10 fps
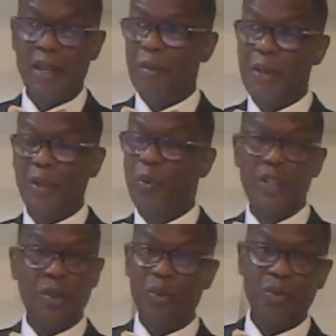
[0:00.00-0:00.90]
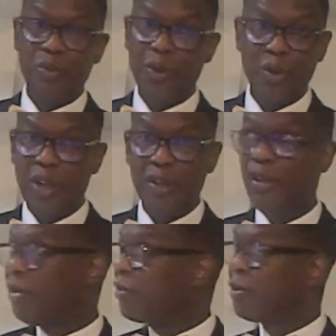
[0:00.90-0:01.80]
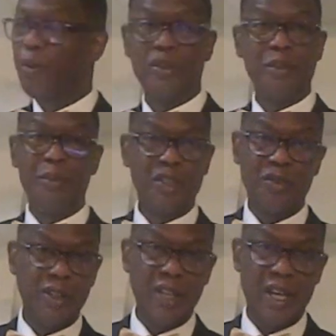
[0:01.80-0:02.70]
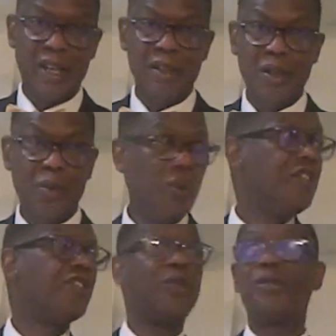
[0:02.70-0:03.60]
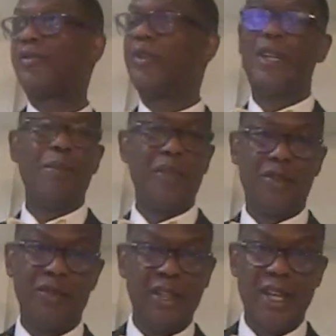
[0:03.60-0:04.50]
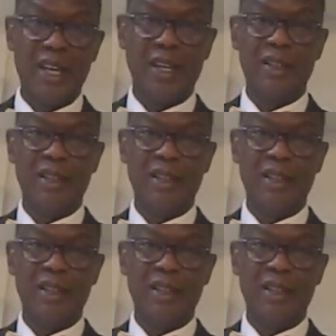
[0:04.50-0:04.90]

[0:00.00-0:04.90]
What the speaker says: Meaning we don't no longer look towards a mystery God. We search for that mystery God.